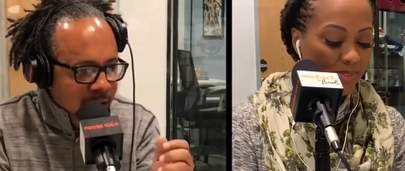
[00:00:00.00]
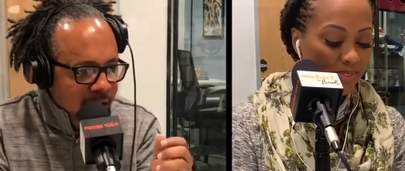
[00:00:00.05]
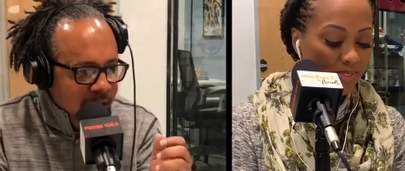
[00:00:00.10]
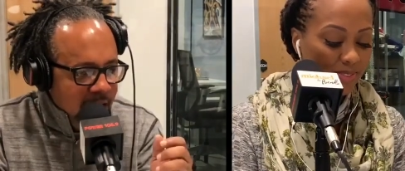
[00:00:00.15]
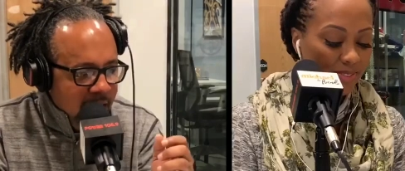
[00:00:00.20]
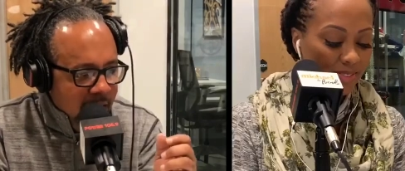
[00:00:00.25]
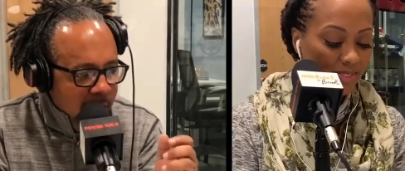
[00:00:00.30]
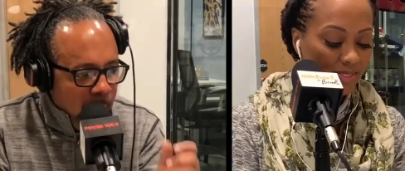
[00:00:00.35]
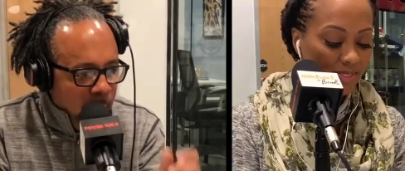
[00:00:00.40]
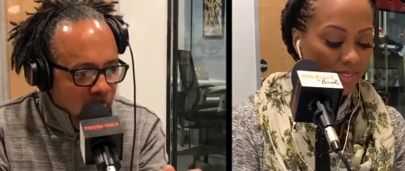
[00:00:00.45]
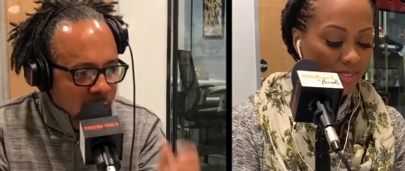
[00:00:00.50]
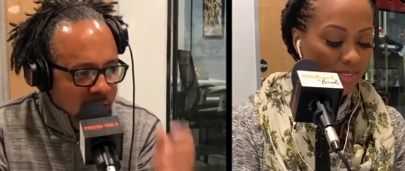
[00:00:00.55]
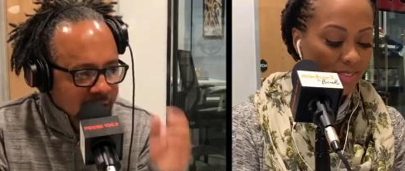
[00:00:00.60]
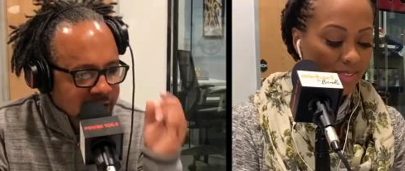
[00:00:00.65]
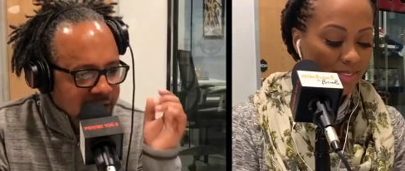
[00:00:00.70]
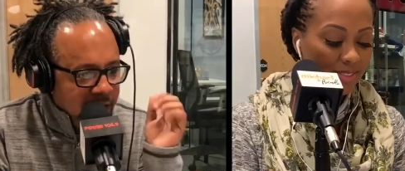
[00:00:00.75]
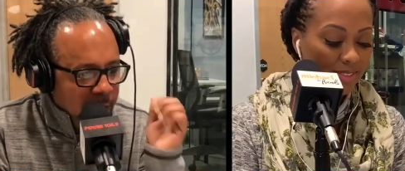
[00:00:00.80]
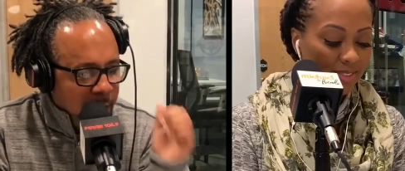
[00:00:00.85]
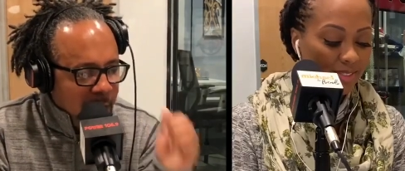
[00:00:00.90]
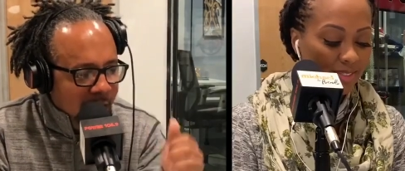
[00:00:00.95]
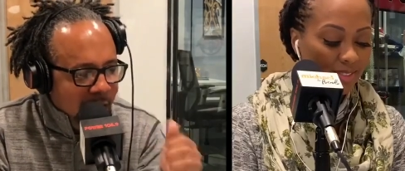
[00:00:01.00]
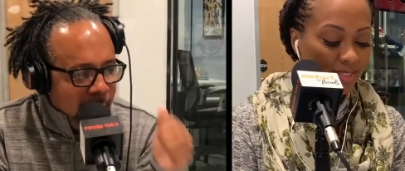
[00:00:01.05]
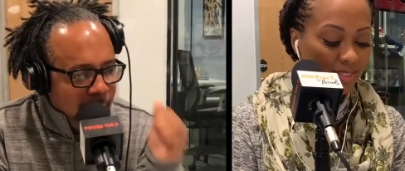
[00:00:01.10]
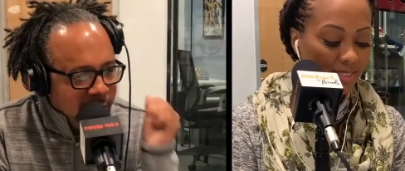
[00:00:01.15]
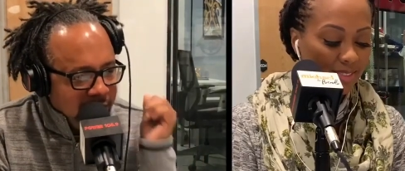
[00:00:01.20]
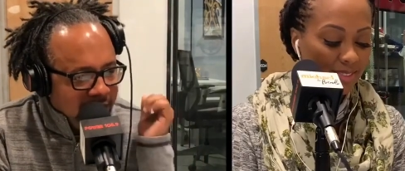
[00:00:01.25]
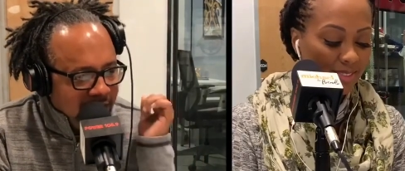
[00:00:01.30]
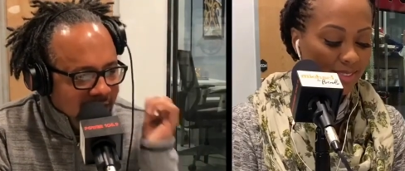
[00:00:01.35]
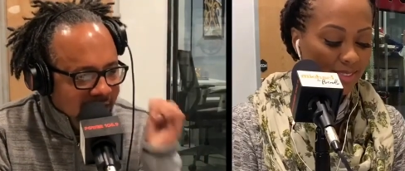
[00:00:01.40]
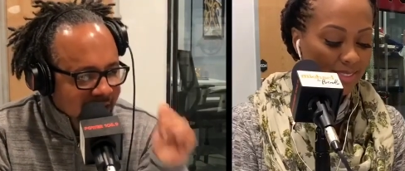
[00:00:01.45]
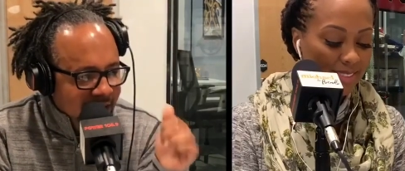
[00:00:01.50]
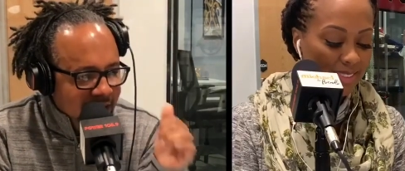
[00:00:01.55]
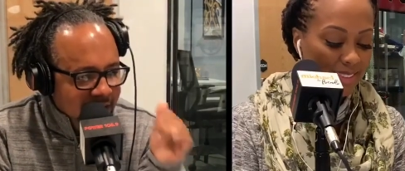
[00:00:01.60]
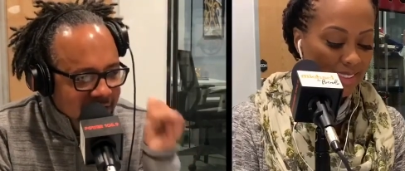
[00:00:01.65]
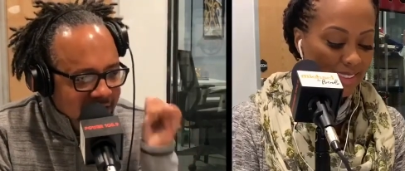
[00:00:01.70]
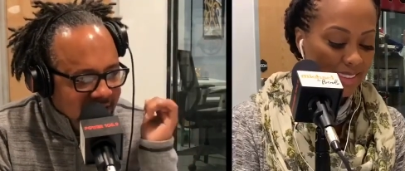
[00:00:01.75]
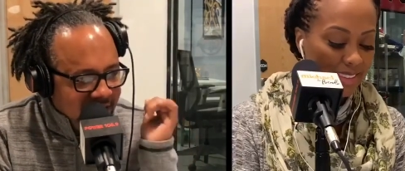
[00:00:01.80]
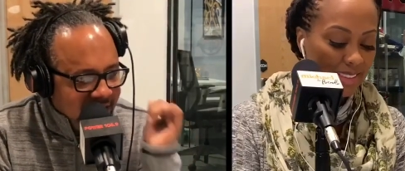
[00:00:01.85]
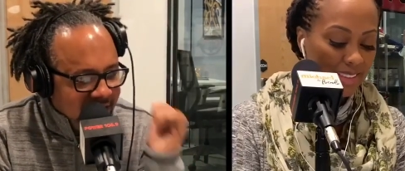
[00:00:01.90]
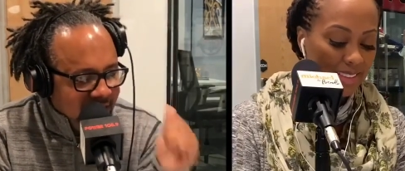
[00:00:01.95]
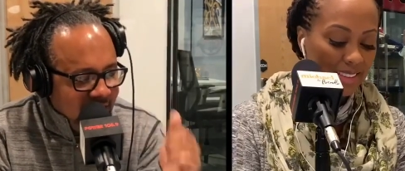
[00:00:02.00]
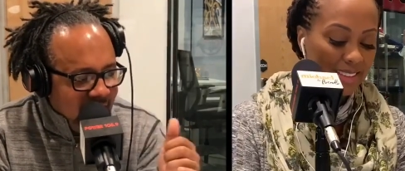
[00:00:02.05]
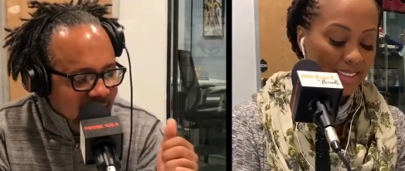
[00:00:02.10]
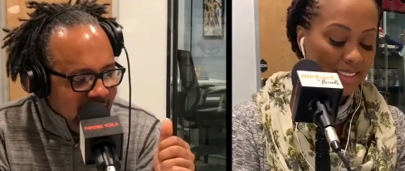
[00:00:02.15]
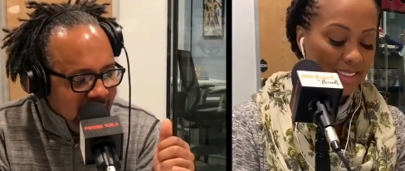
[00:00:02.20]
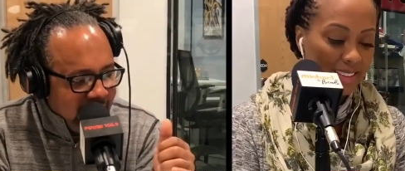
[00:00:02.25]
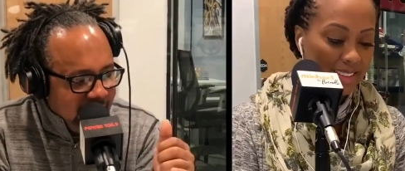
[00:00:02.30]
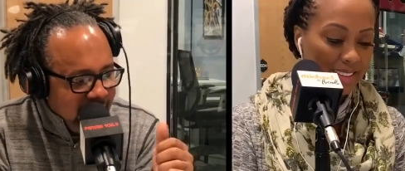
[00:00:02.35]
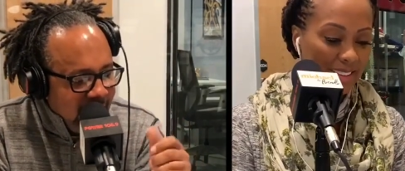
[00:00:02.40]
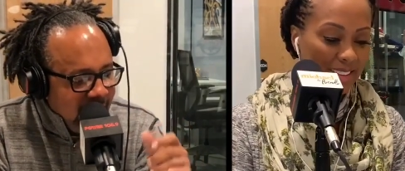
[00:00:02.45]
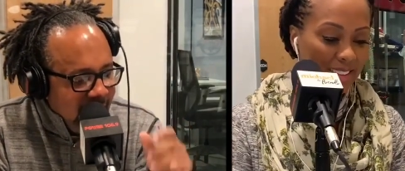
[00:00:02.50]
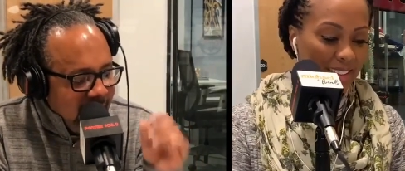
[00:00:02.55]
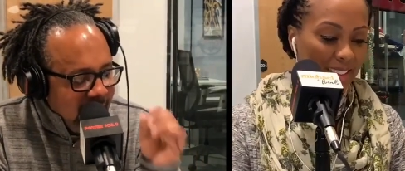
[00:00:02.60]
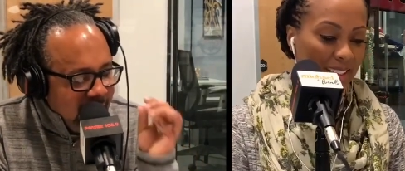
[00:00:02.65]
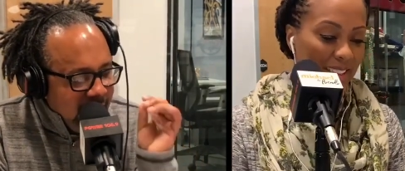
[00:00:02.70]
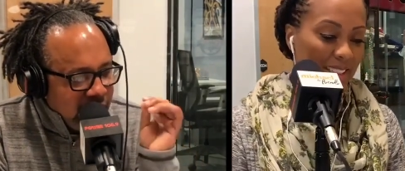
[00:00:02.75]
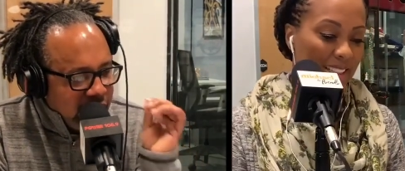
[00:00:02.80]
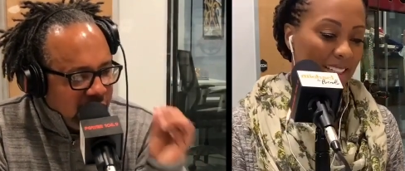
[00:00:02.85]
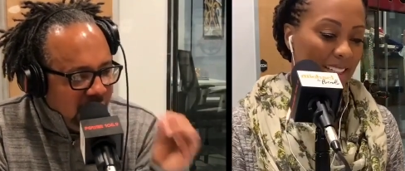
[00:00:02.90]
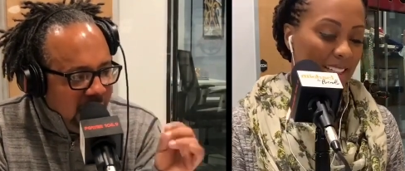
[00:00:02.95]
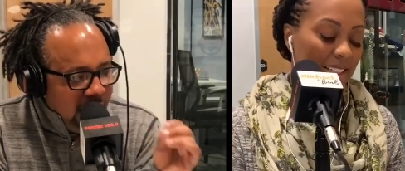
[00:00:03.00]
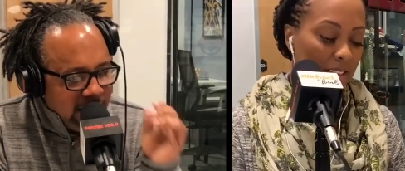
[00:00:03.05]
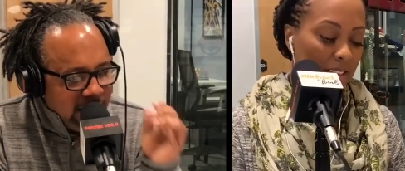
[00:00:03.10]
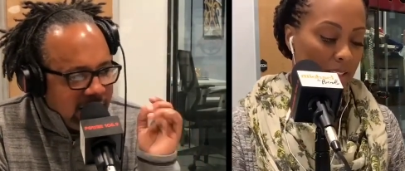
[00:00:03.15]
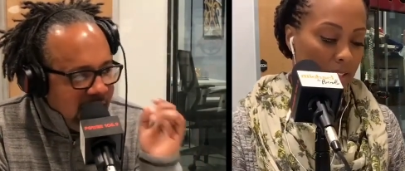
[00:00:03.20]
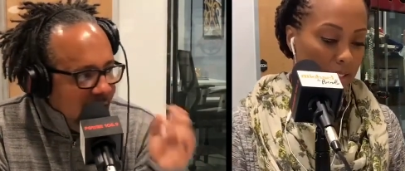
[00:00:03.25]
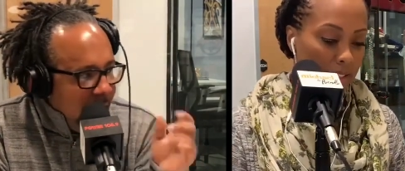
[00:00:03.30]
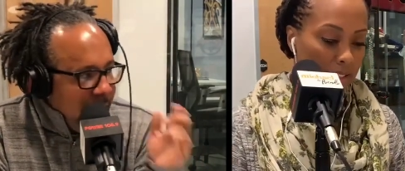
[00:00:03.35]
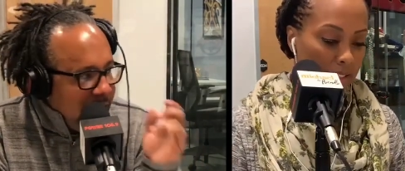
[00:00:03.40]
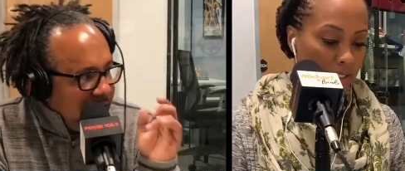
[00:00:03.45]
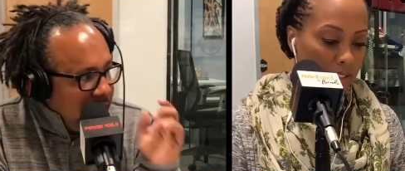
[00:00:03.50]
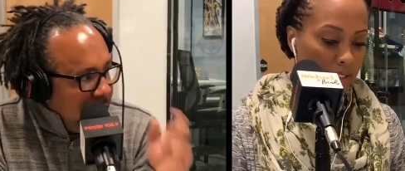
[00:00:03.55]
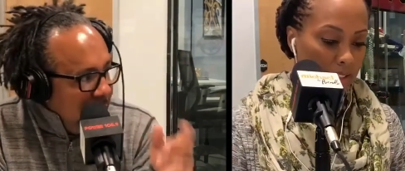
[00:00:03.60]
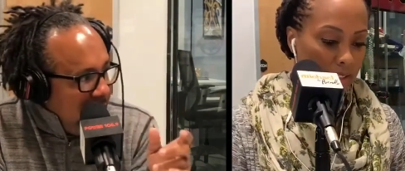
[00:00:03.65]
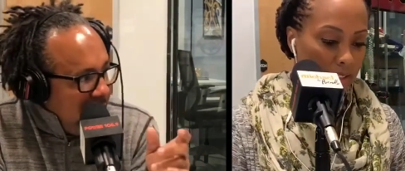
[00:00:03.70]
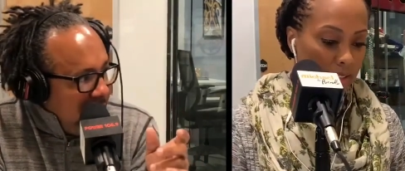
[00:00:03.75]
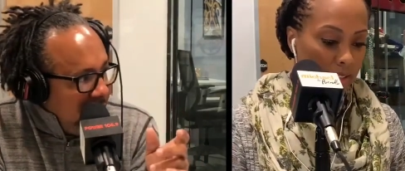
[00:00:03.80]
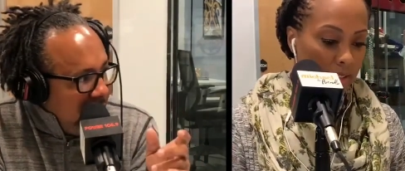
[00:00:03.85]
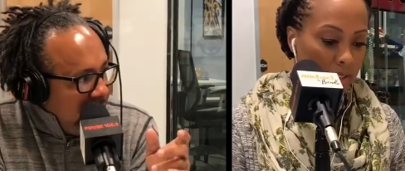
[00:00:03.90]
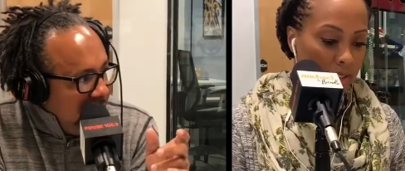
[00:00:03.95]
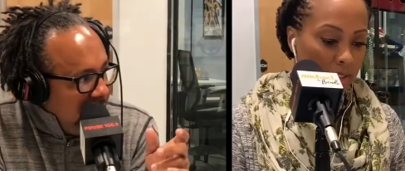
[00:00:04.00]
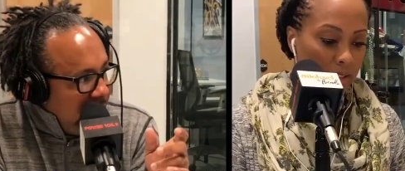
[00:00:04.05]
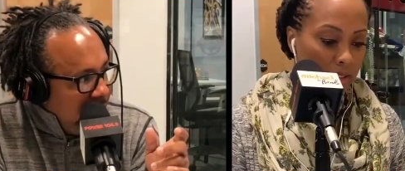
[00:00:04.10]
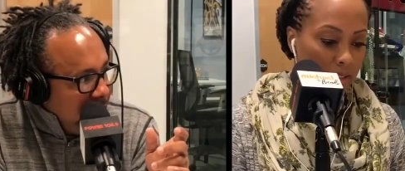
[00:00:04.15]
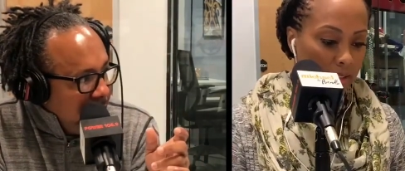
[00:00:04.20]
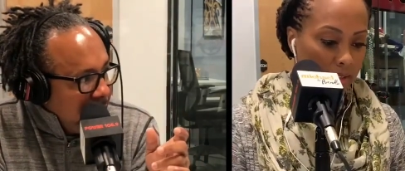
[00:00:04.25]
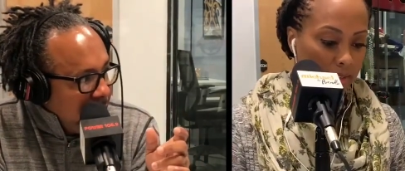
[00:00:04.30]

Speaker 1: And once the power to live is ignited, change happens immediately.